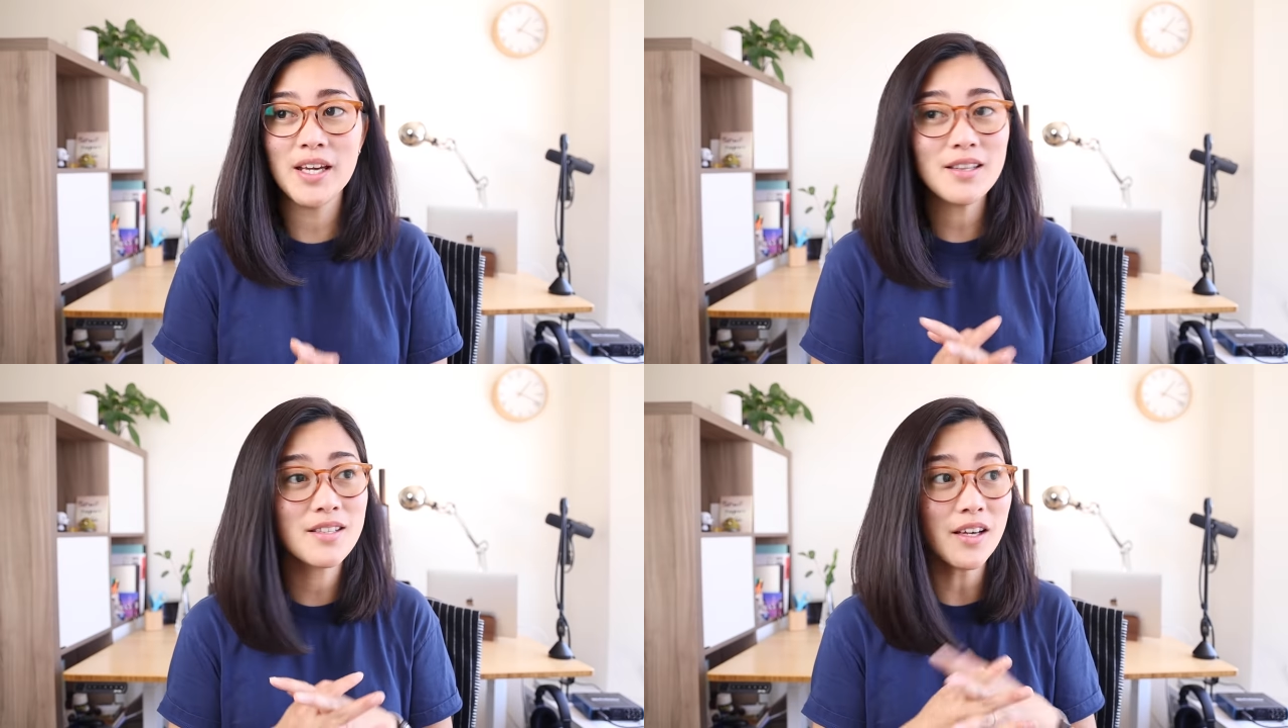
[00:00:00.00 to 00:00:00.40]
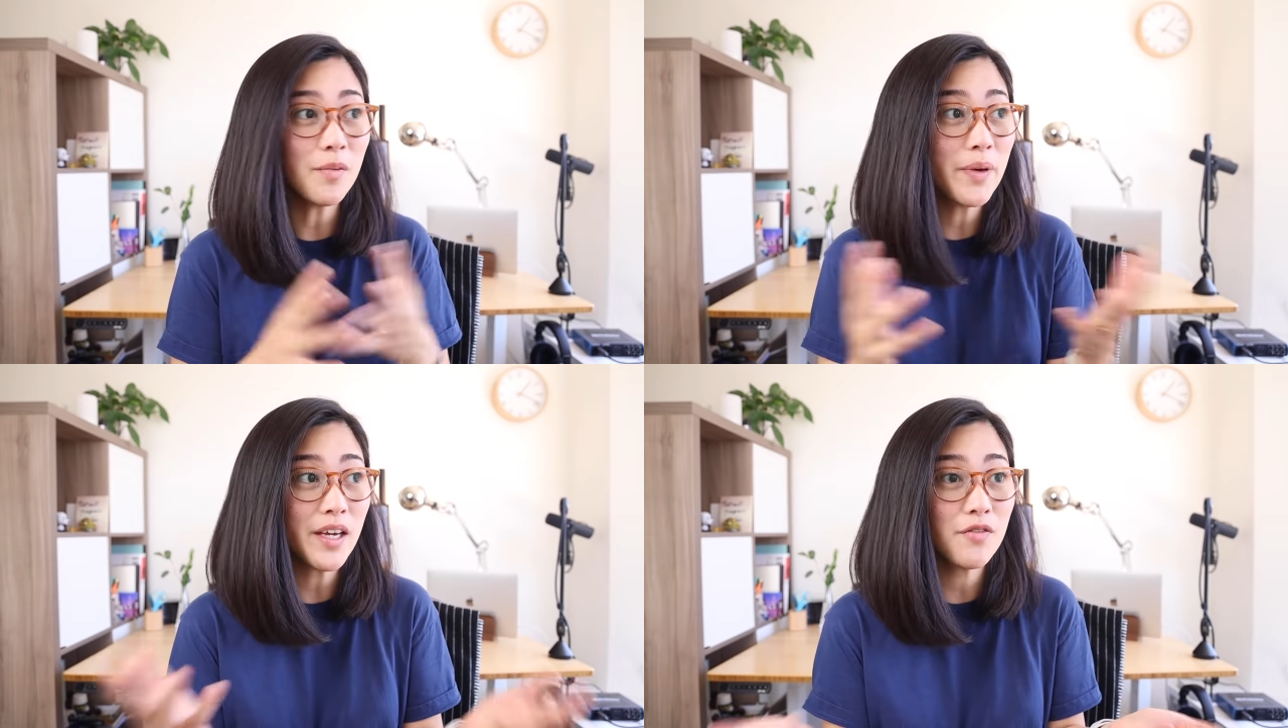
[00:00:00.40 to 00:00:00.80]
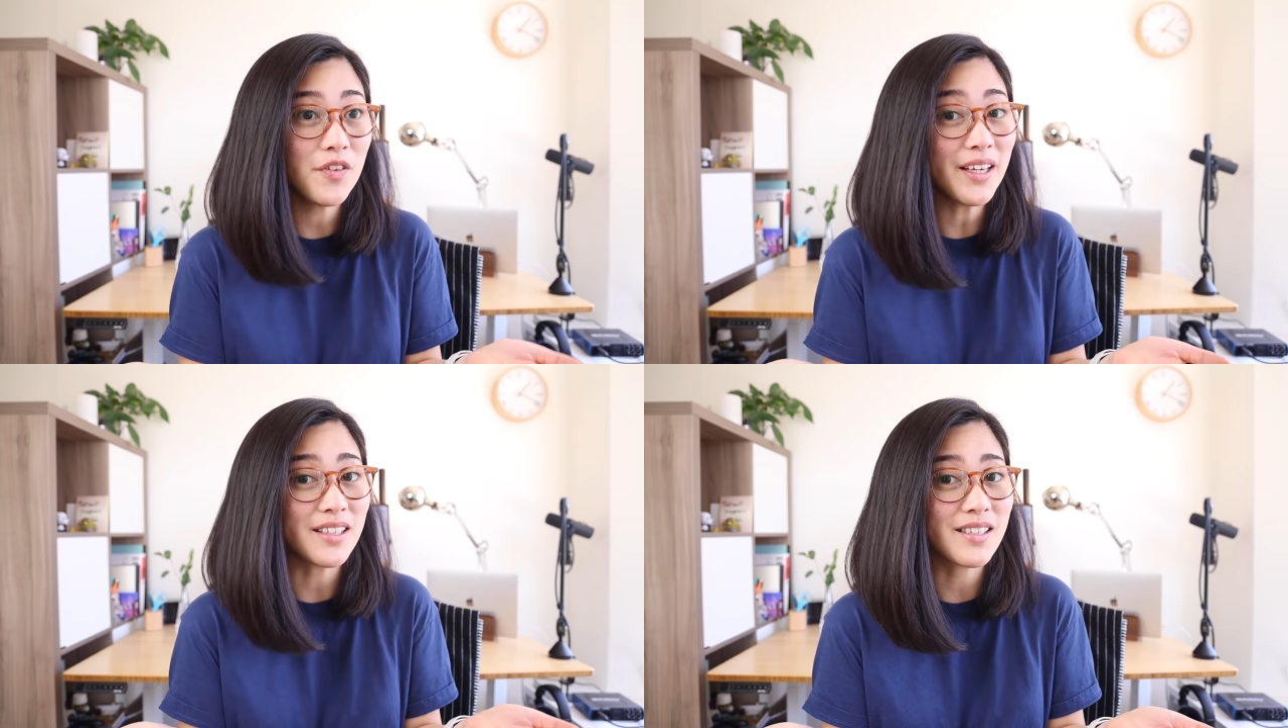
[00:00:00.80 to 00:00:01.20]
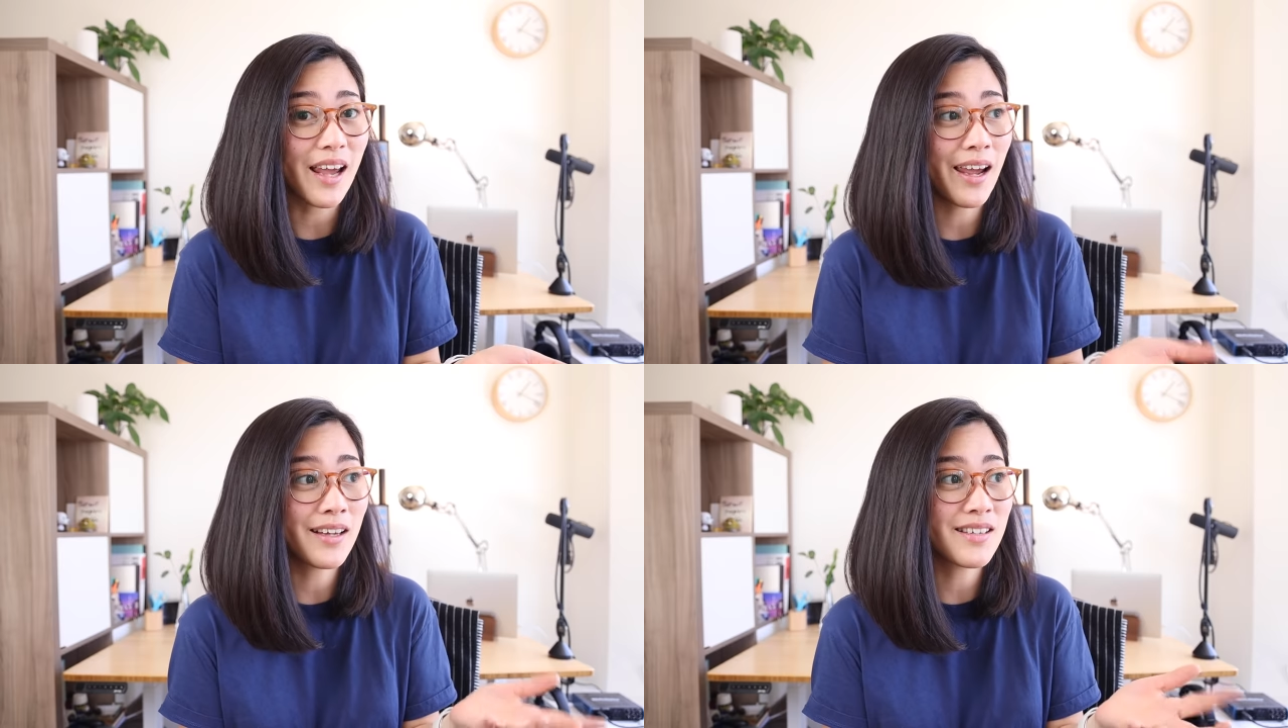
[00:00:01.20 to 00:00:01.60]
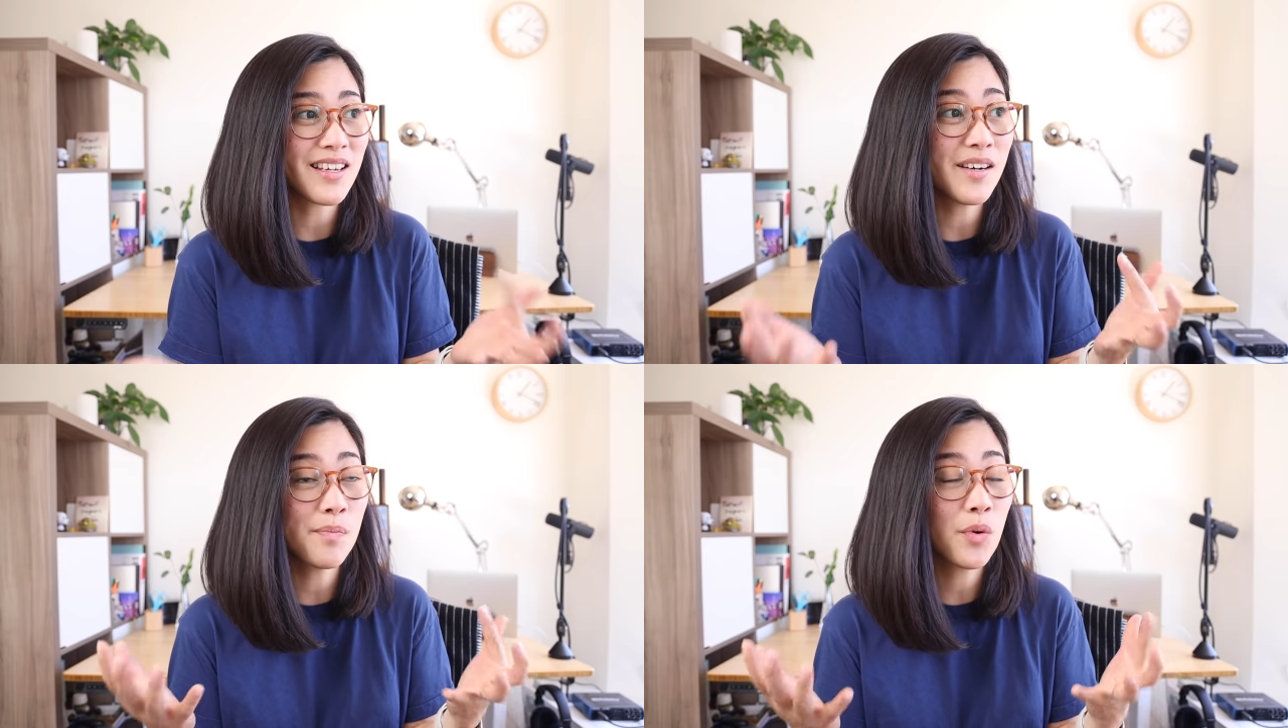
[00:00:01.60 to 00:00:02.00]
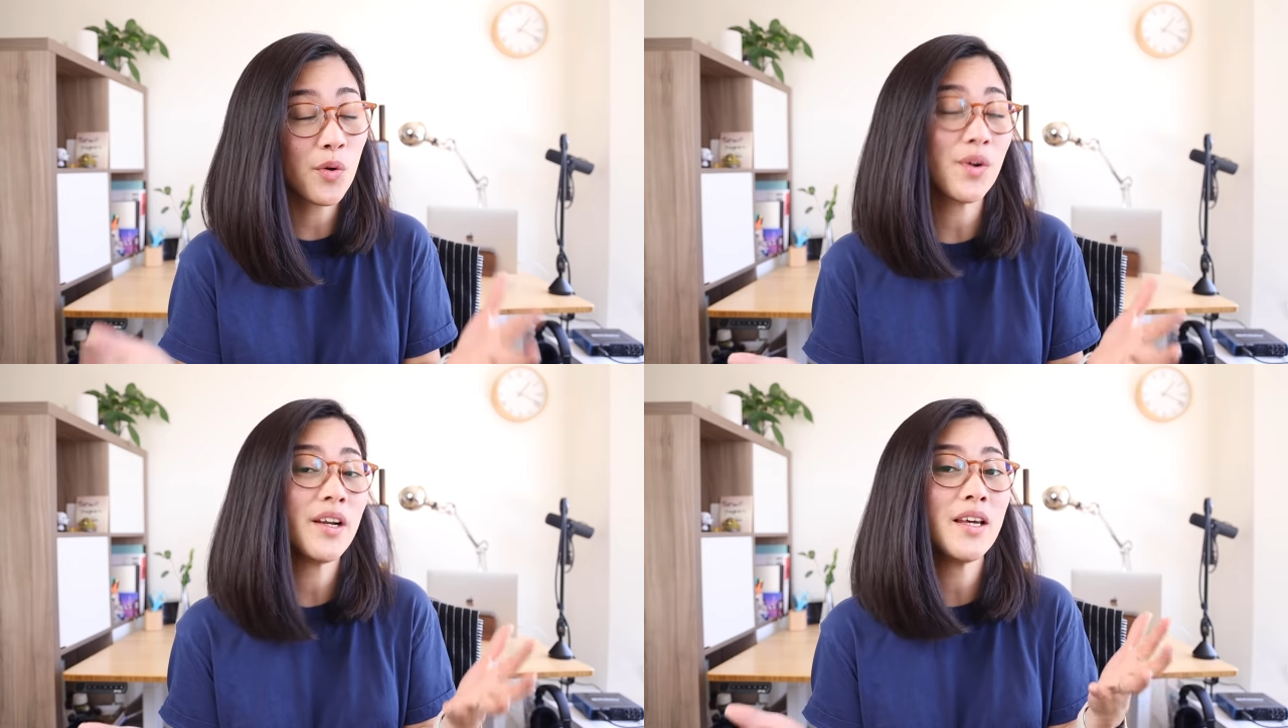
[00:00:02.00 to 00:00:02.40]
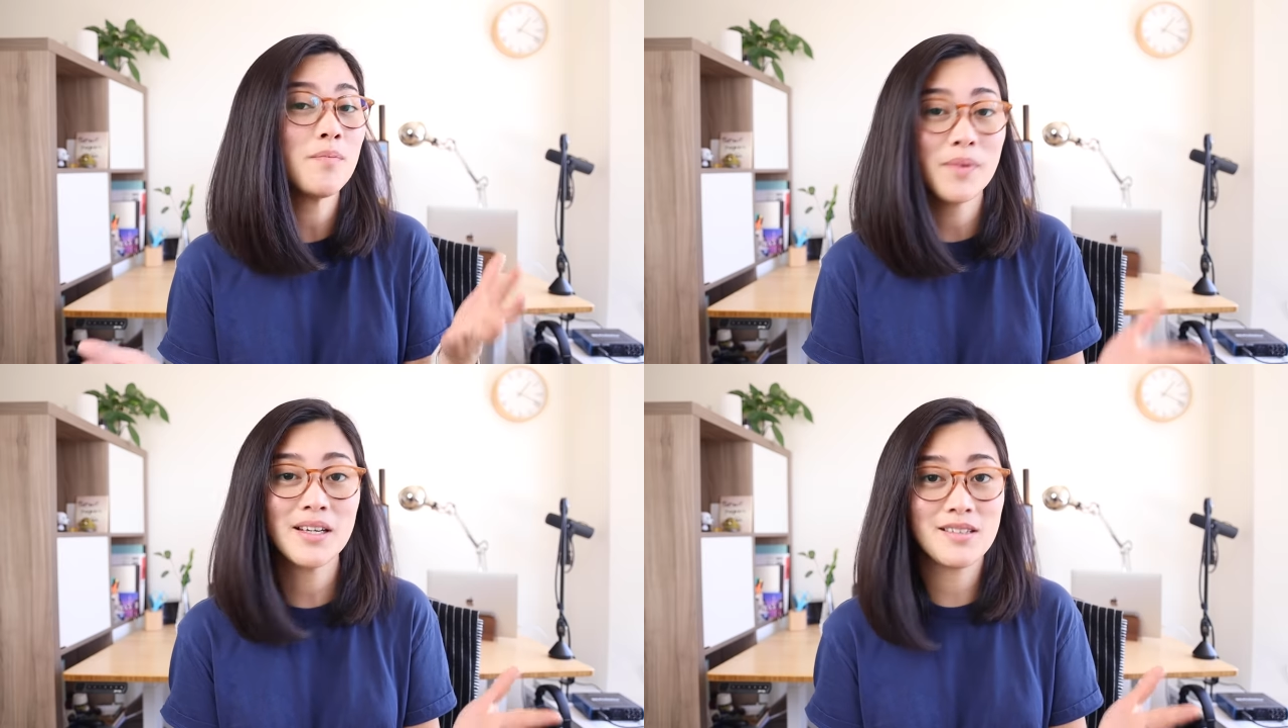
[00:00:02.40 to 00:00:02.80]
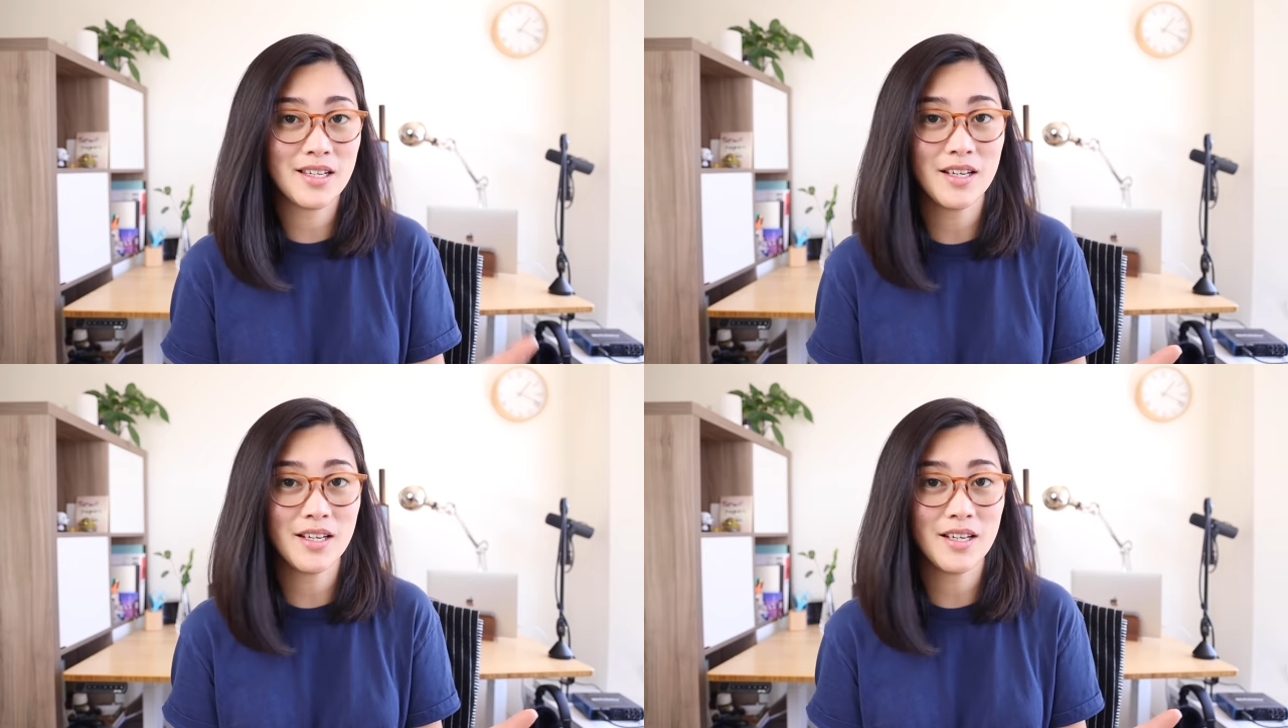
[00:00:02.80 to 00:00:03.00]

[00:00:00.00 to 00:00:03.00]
it's a big feat and a pretty big